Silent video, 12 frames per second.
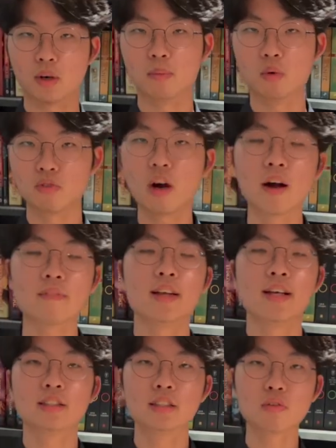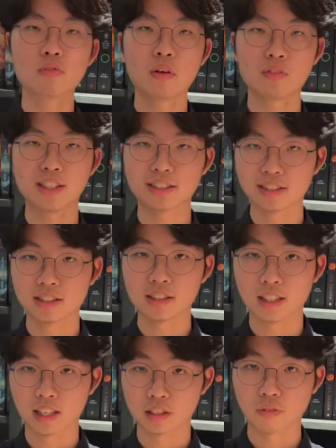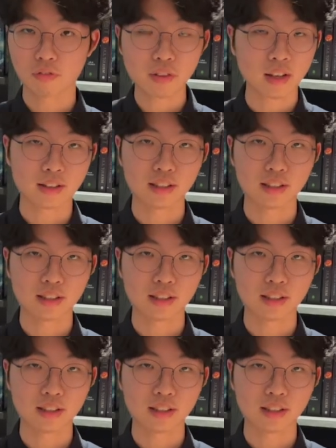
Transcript: I move on self love isn't a negative thing.